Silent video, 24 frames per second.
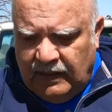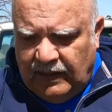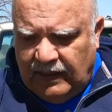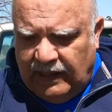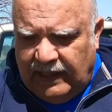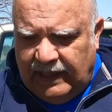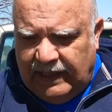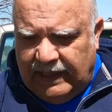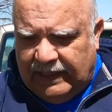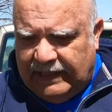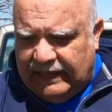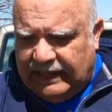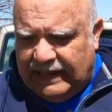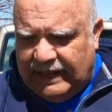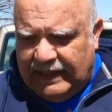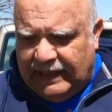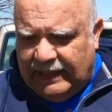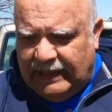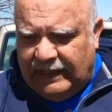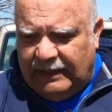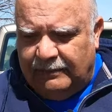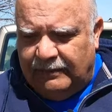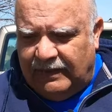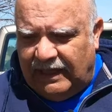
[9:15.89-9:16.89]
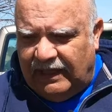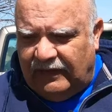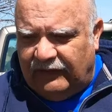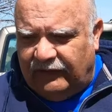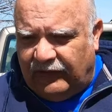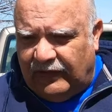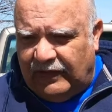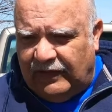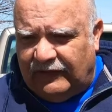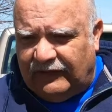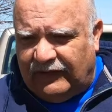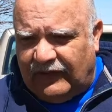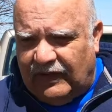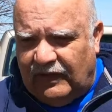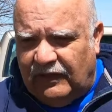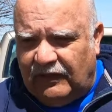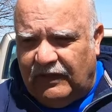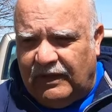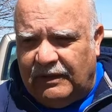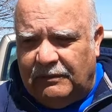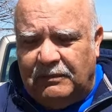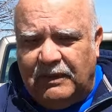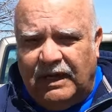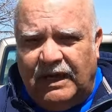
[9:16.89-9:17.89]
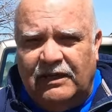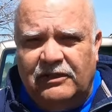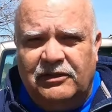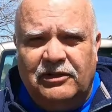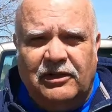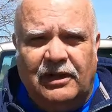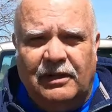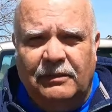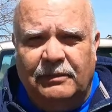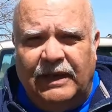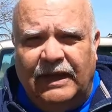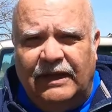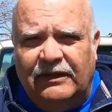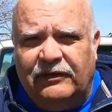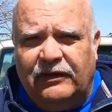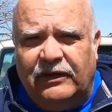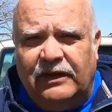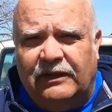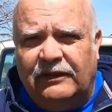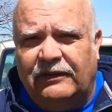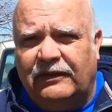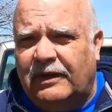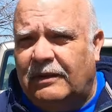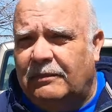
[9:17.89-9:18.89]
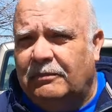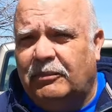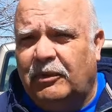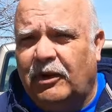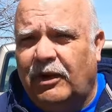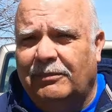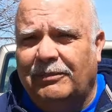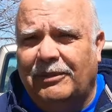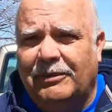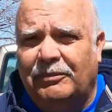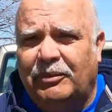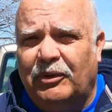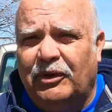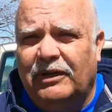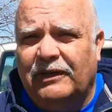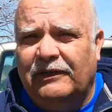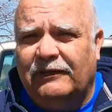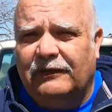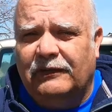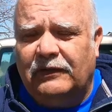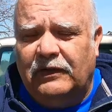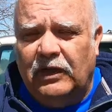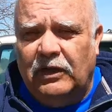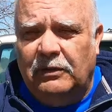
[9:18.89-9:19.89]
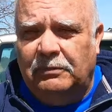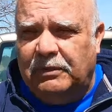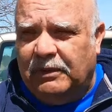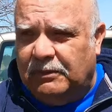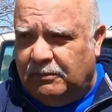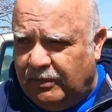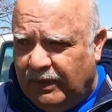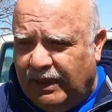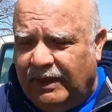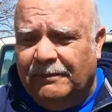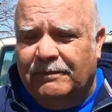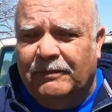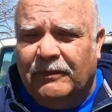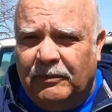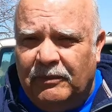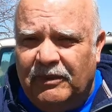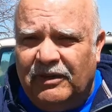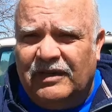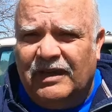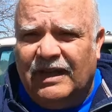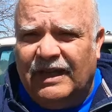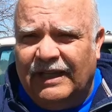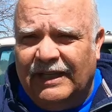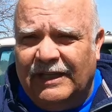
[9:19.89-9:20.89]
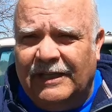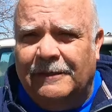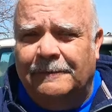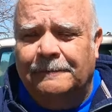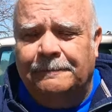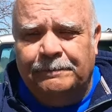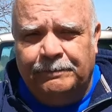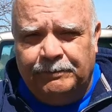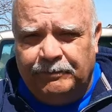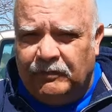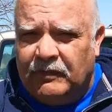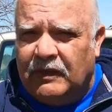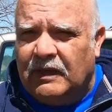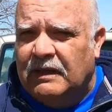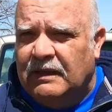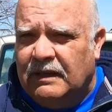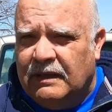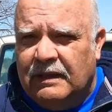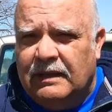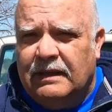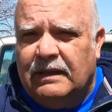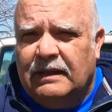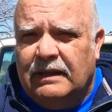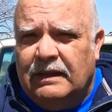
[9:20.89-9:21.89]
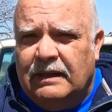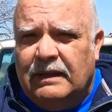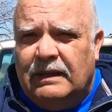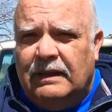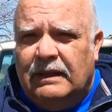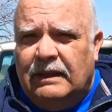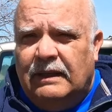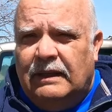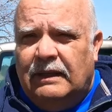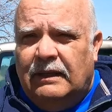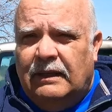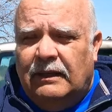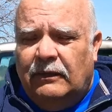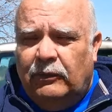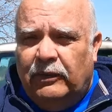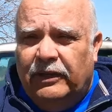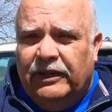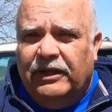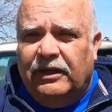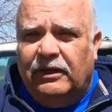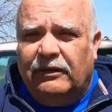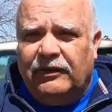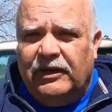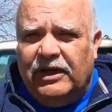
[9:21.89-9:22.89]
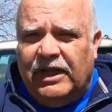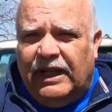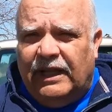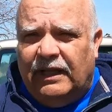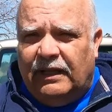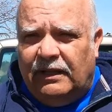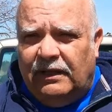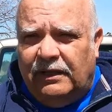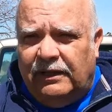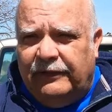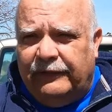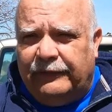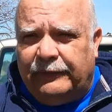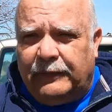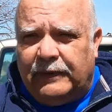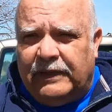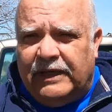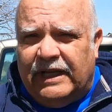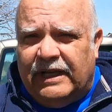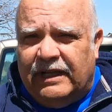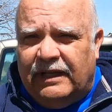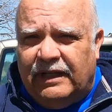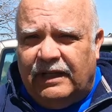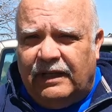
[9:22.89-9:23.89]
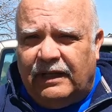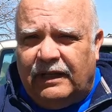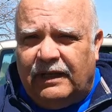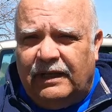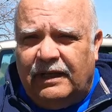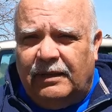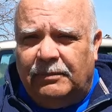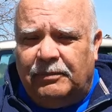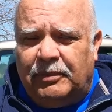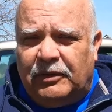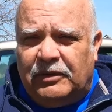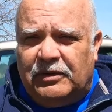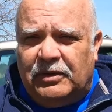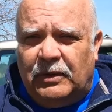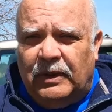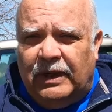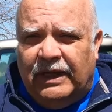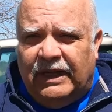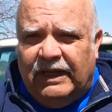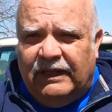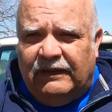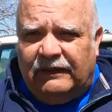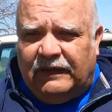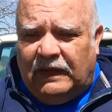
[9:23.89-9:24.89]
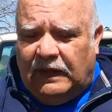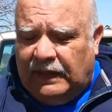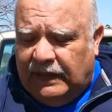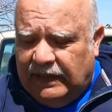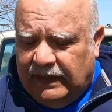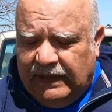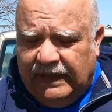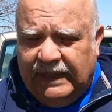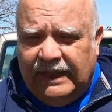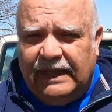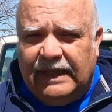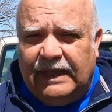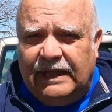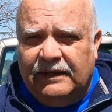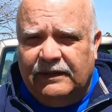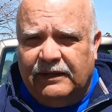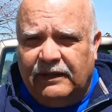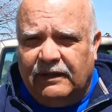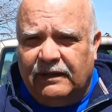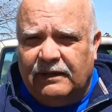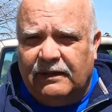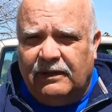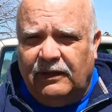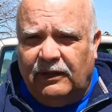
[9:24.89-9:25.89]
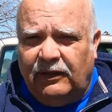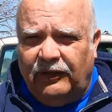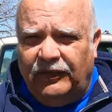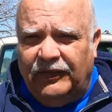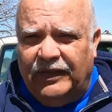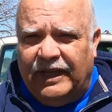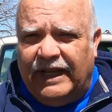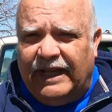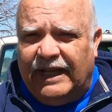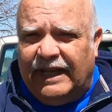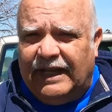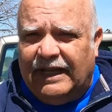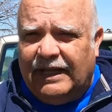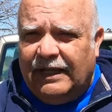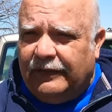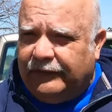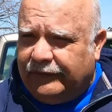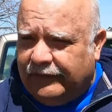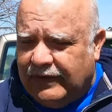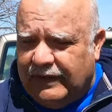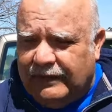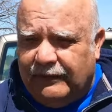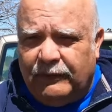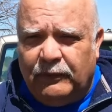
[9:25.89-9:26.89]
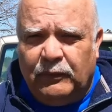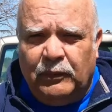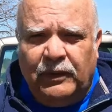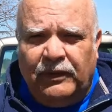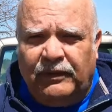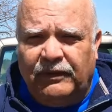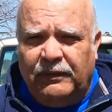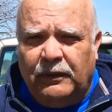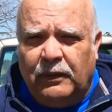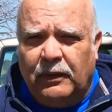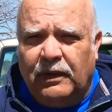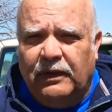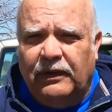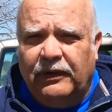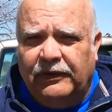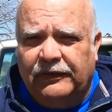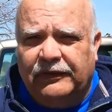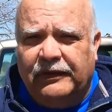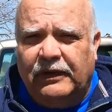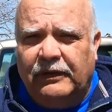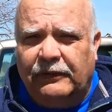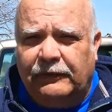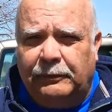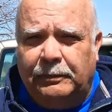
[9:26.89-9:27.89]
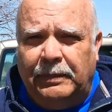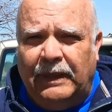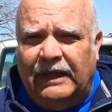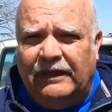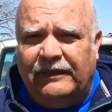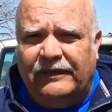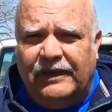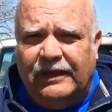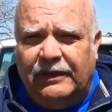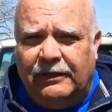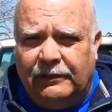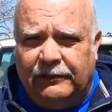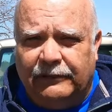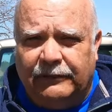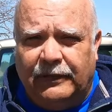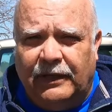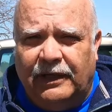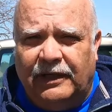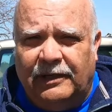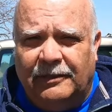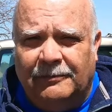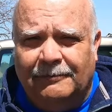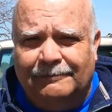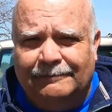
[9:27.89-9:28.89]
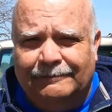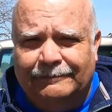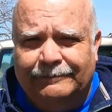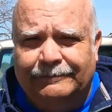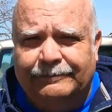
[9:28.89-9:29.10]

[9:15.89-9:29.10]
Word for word: I can't imagine it's anything major. I imagine it's something probably pretty stupid, but let me tell you, when the overnight lows were down into the upper 20s, it got darn cold in that house, even with four of those little space heaters running.